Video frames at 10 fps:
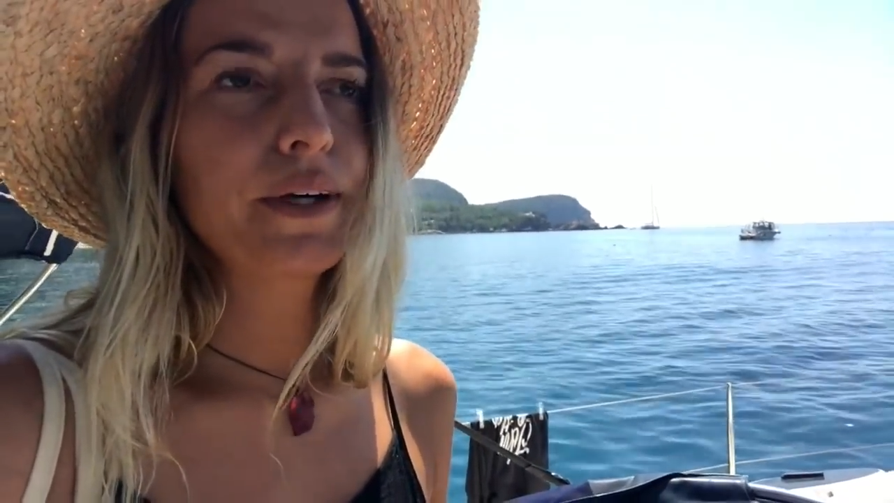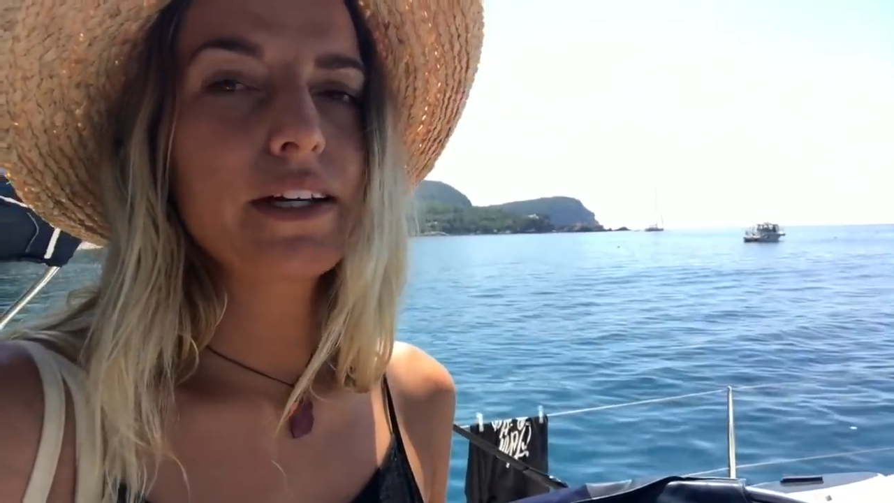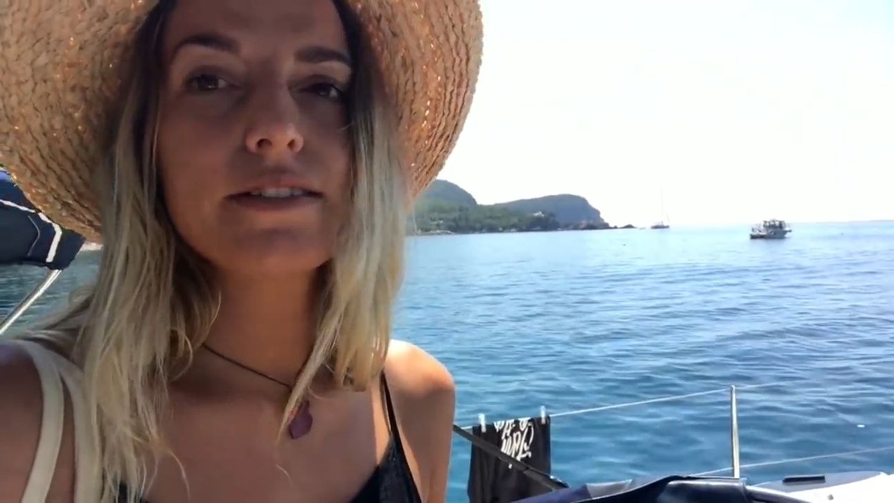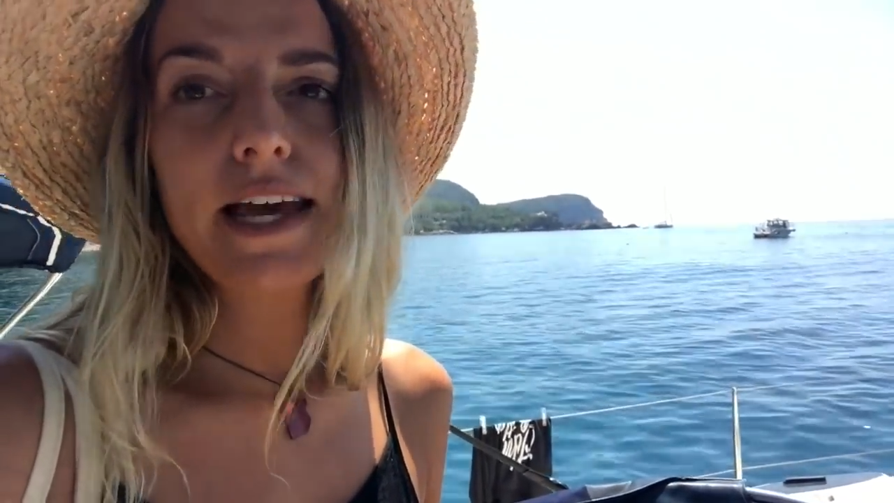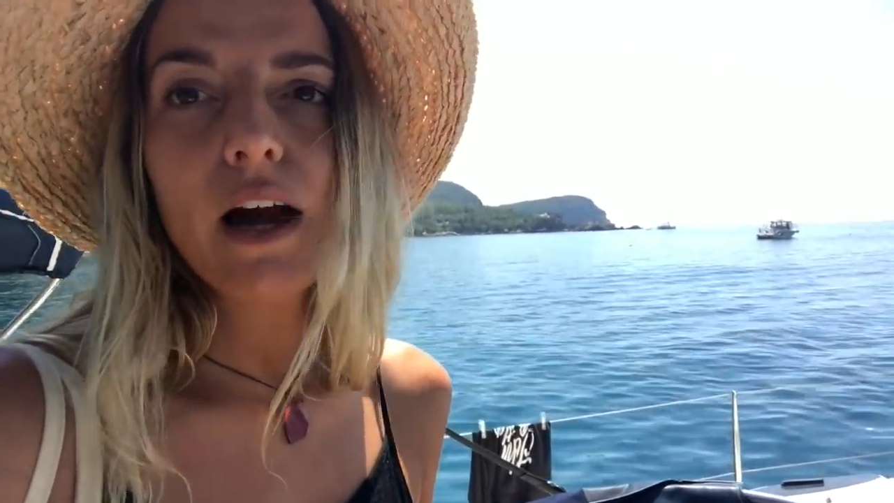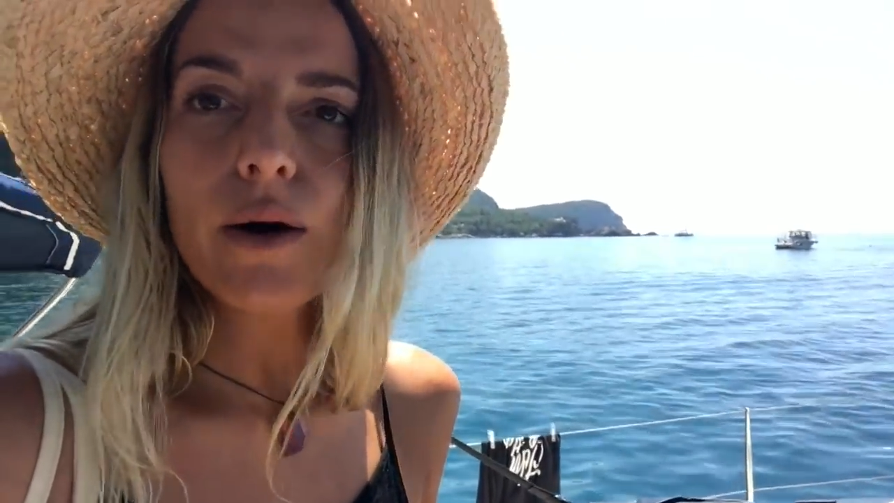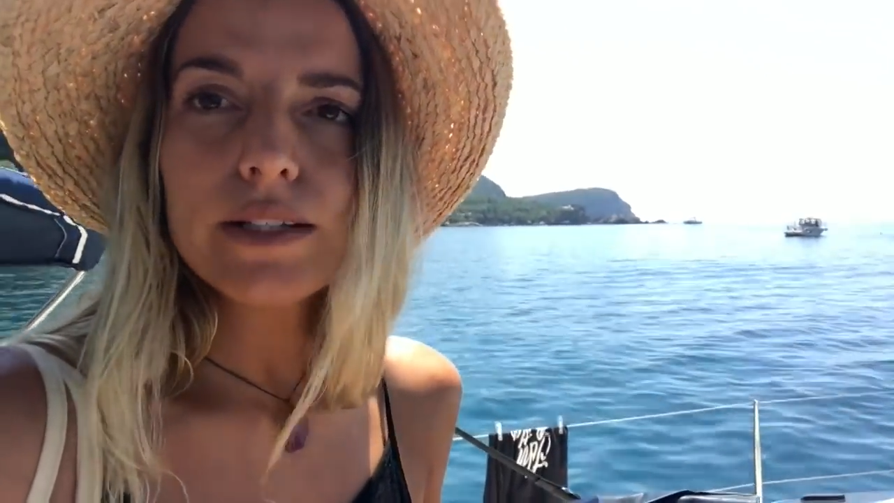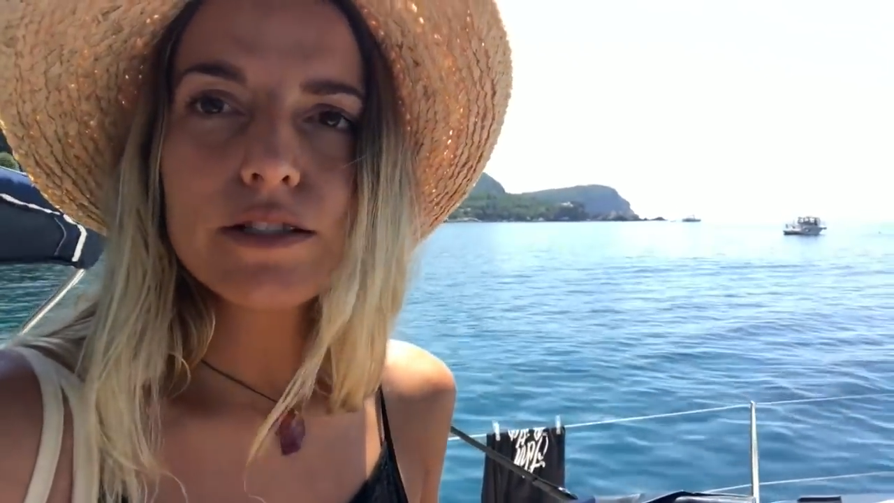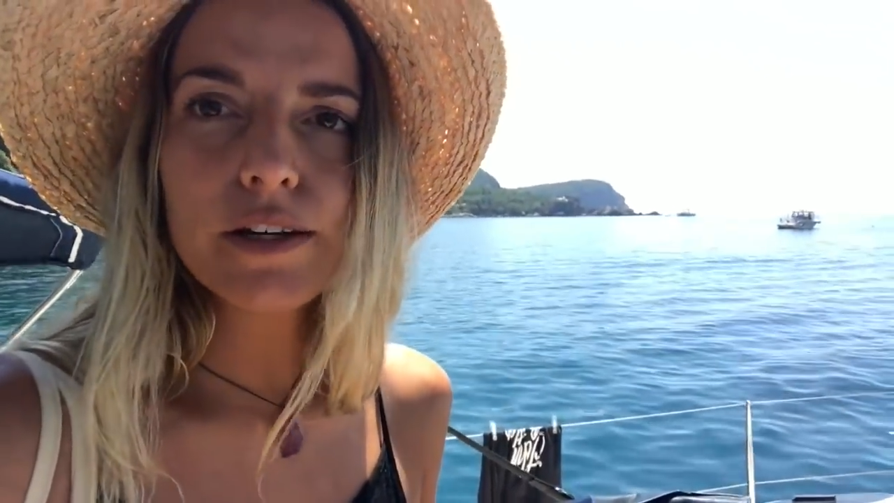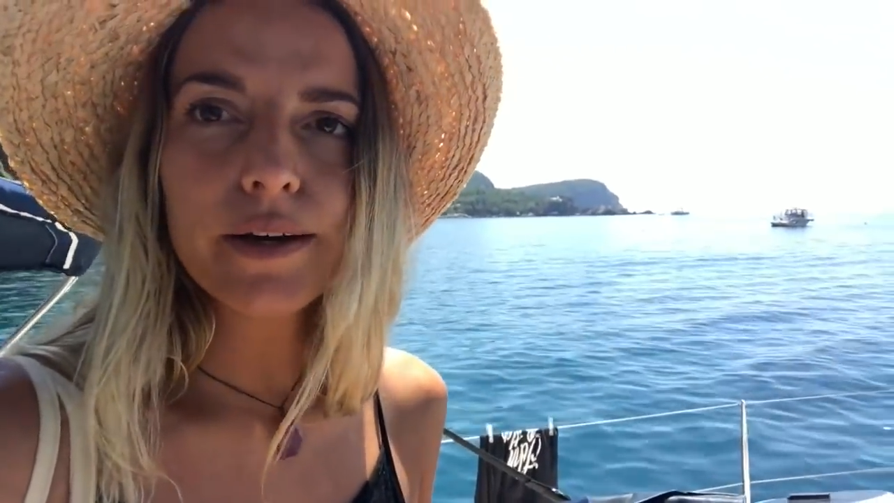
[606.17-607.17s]
are gonna say, oh,
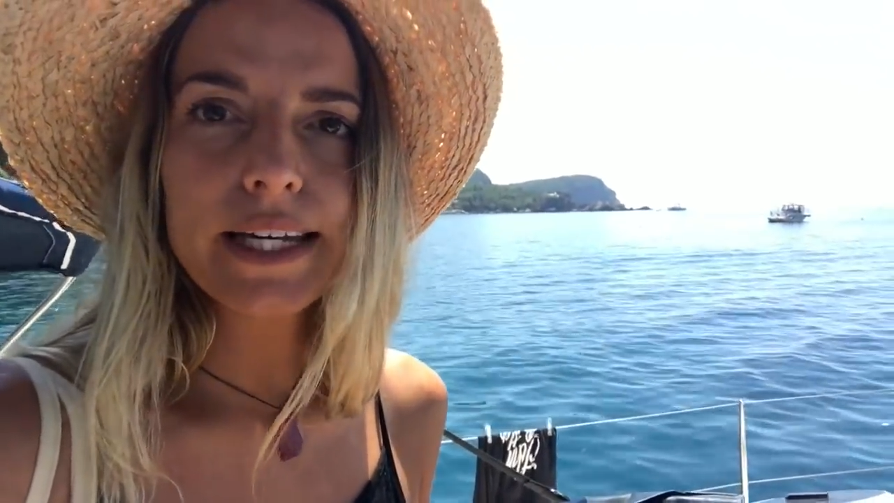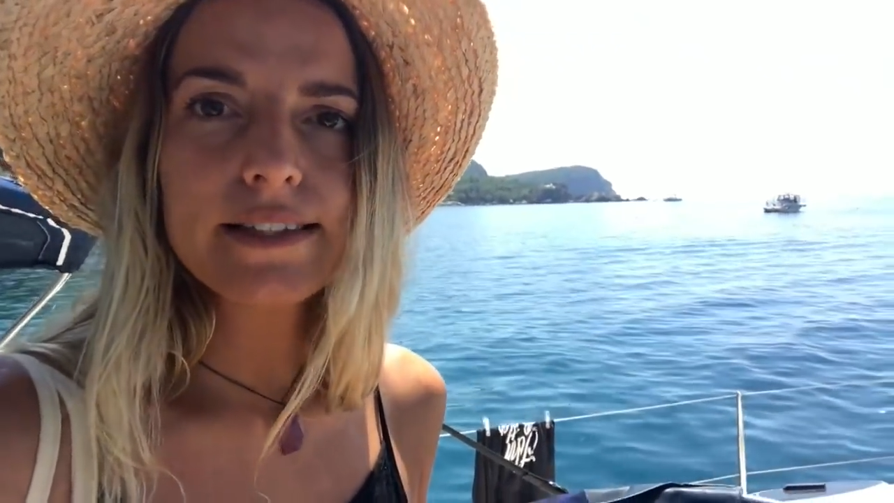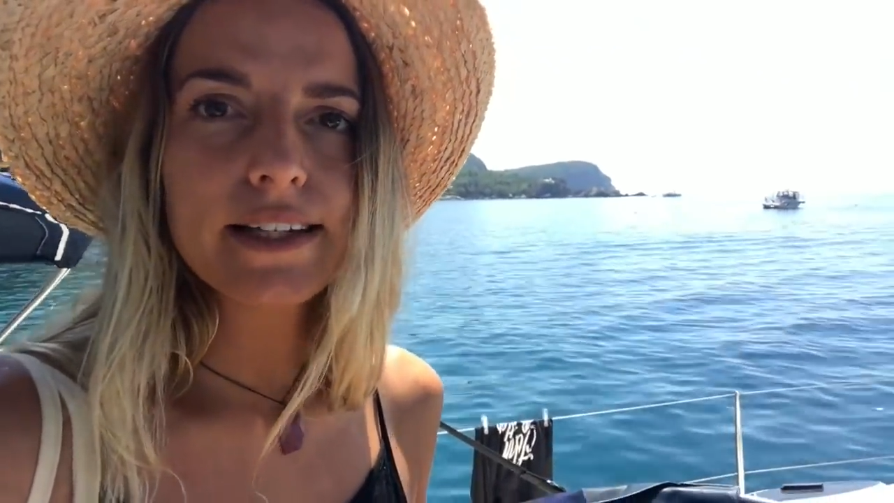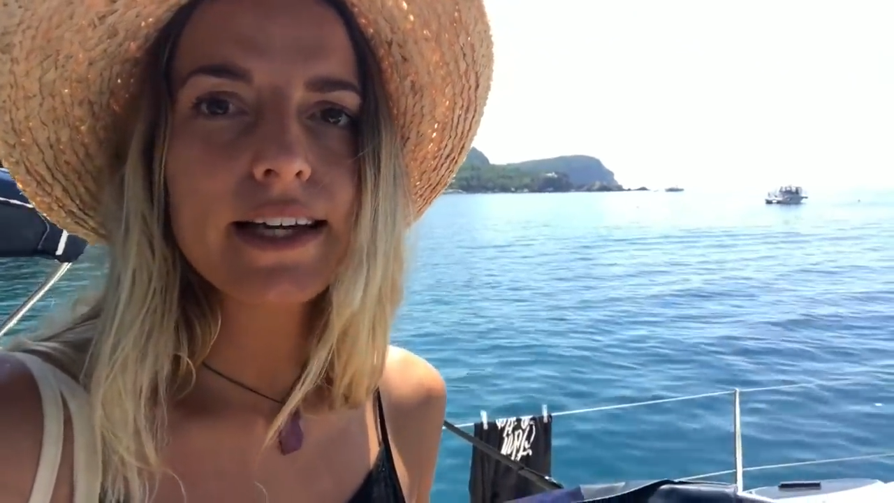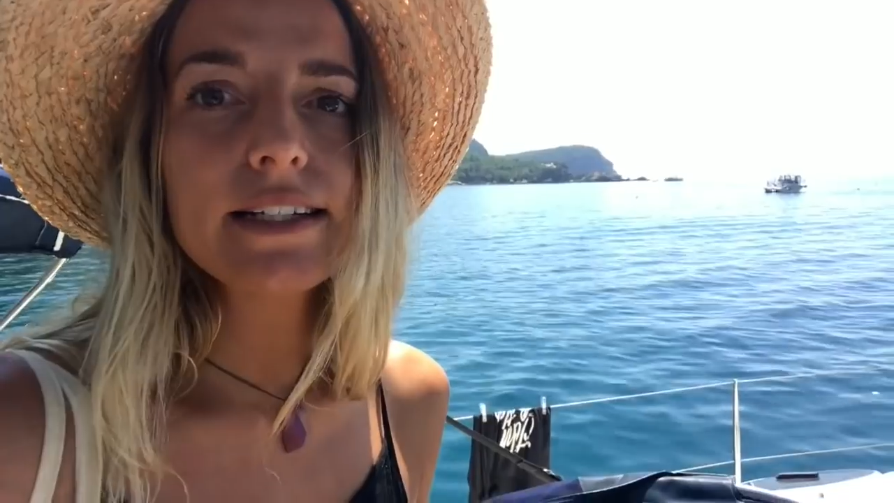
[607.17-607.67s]
it's so easy.